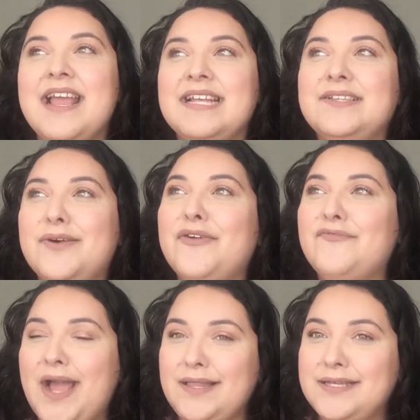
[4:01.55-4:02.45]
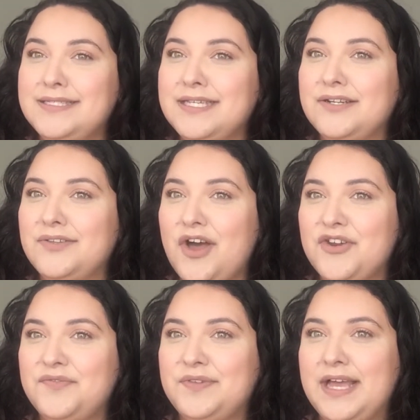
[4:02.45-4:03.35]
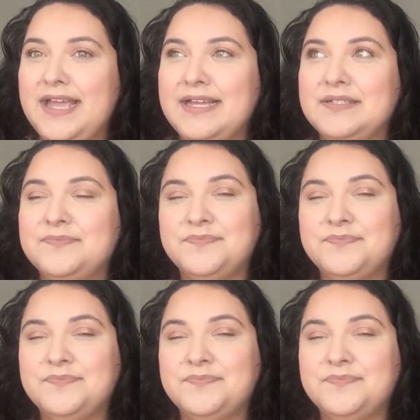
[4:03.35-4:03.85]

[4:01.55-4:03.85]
It's a lot of violence and a lot of like,